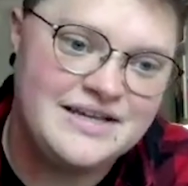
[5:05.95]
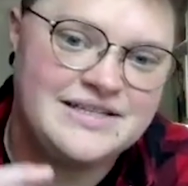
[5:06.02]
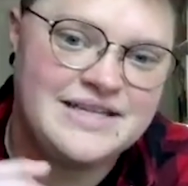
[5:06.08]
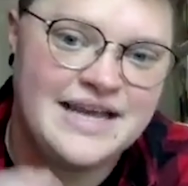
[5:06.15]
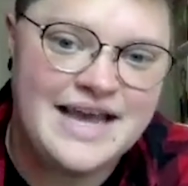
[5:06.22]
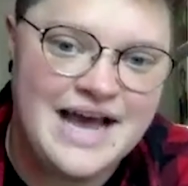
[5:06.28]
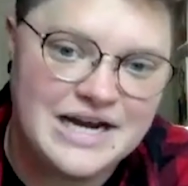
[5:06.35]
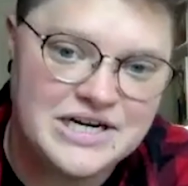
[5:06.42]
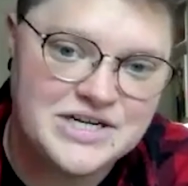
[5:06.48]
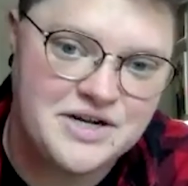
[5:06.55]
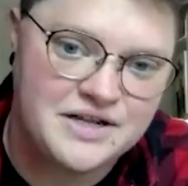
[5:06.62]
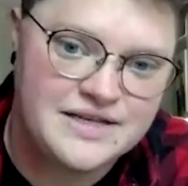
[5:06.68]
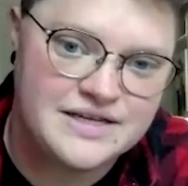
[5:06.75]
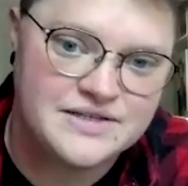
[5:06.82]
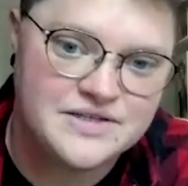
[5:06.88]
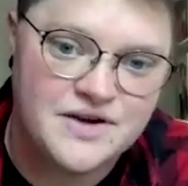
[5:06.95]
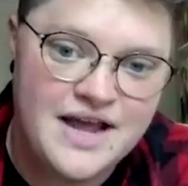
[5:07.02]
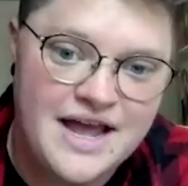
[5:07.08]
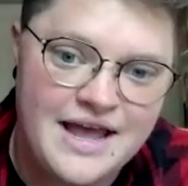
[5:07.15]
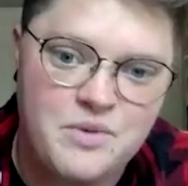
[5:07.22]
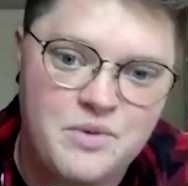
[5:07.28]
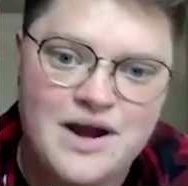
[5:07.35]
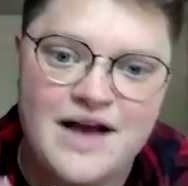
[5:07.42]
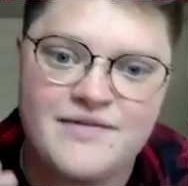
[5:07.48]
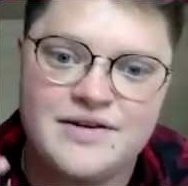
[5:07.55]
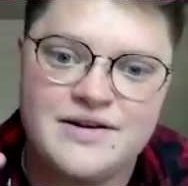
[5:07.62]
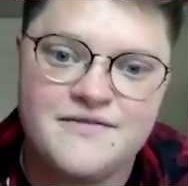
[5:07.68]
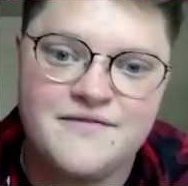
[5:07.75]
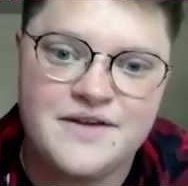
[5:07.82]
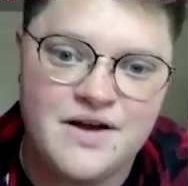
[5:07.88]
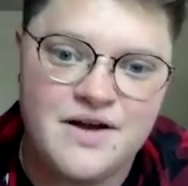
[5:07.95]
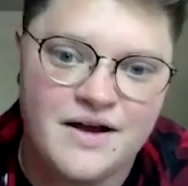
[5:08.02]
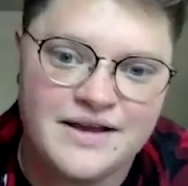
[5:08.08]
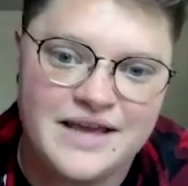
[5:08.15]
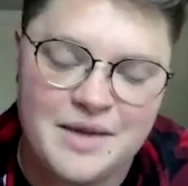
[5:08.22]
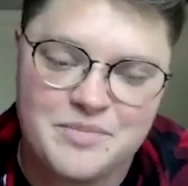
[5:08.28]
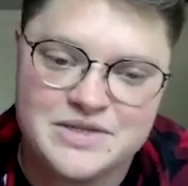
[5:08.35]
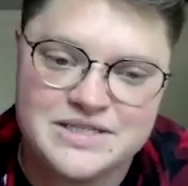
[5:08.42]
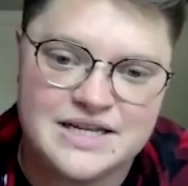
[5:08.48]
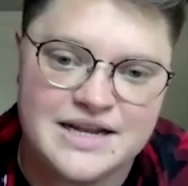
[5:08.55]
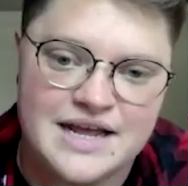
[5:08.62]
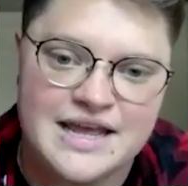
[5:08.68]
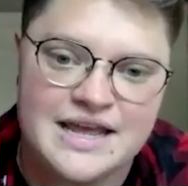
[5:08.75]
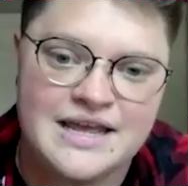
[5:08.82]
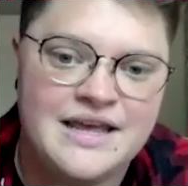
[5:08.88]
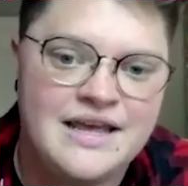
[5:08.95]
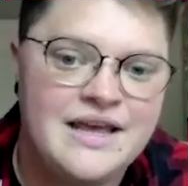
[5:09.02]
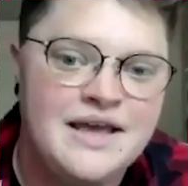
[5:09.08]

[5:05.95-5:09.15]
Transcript: take action on this, or hey, we're having an event on campus tonight,